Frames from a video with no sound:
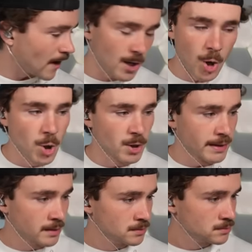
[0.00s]
A goalie.
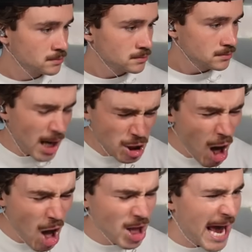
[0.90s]
A
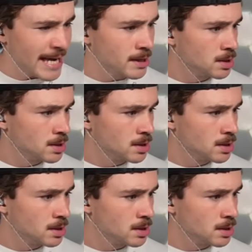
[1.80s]
goalie!